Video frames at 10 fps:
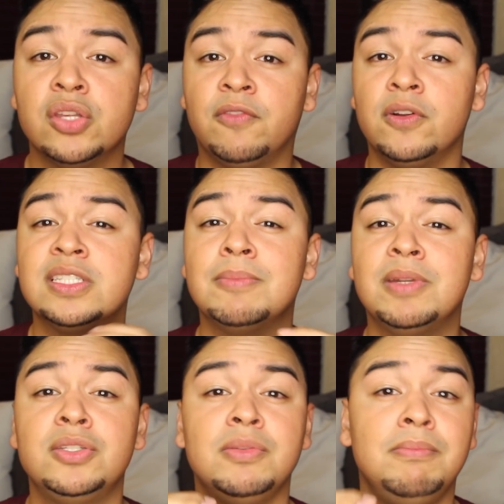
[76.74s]
So first I'm
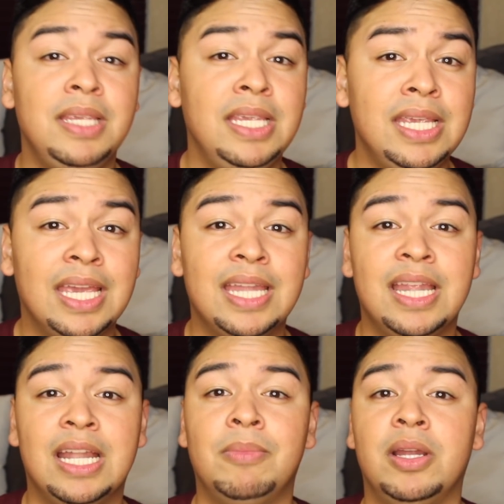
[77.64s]
gonna do me, and
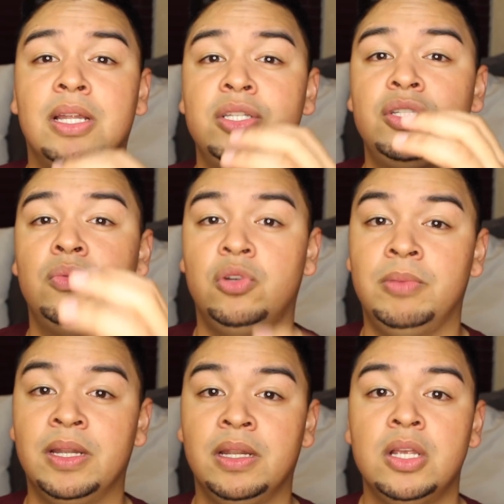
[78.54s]
then I'm gonna do
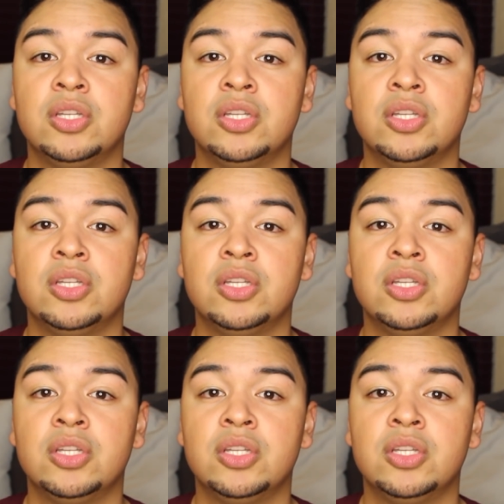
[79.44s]
Ruben.